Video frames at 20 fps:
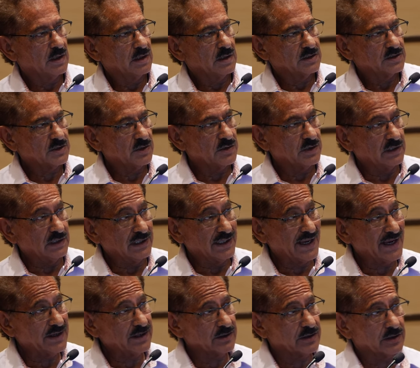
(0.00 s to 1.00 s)
So the
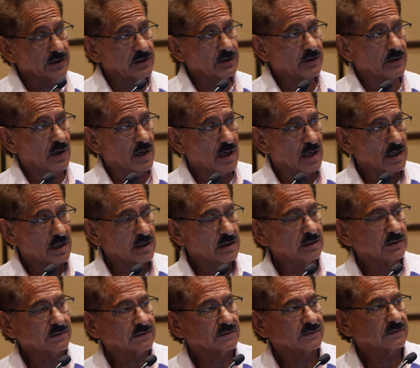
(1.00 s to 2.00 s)
later you are,
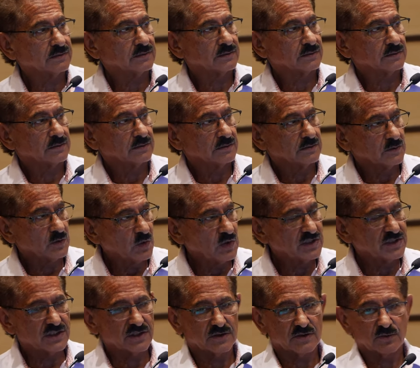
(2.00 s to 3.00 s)

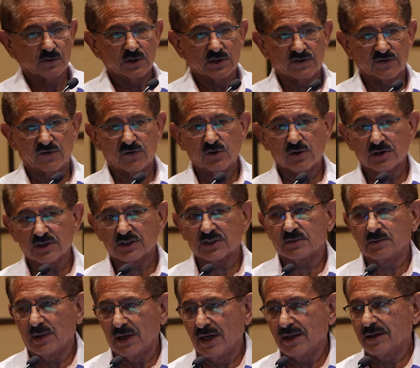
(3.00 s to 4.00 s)
which is, was
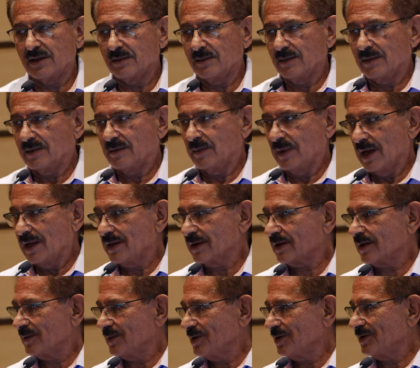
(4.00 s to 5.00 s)
forced by the, by the
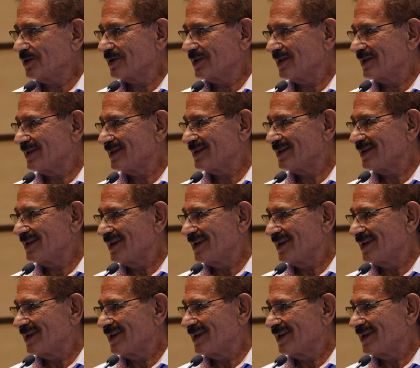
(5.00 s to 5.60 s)
community,